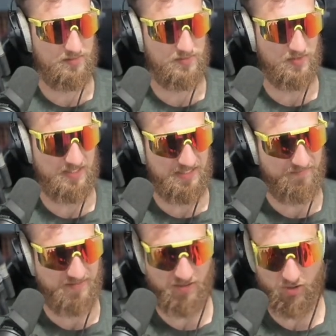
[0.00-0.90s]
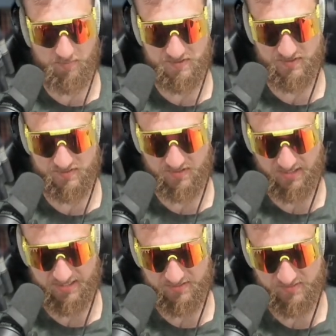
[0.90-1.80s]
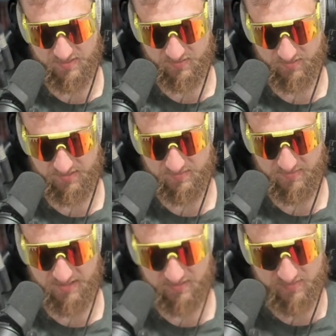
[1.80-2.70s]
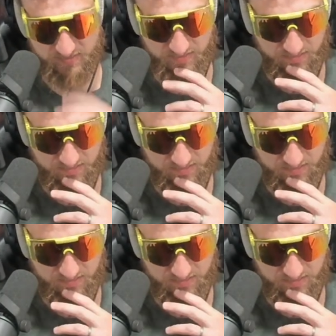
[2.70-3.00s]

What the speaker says: So if they're opposite signs, that's what this means,